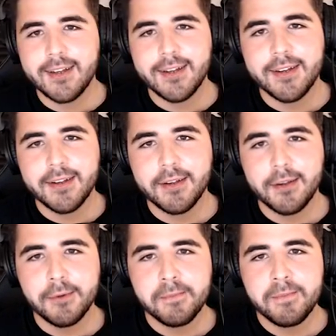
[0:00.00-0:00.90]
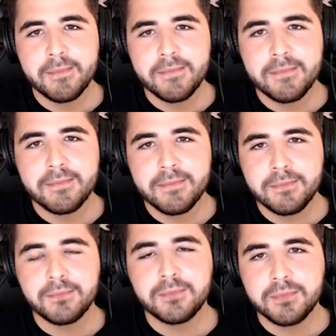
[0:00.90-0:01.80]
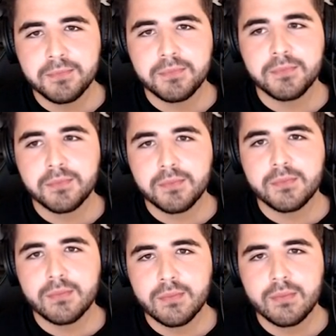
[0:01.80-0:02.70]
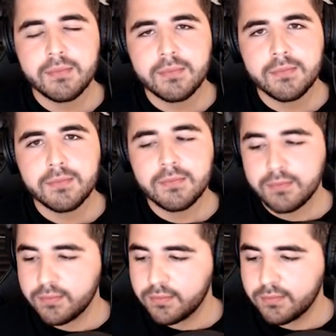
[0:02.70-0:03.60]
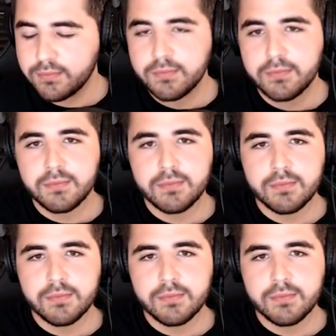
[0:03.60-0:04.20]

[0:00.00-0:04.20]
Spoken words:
The person shown says nothing.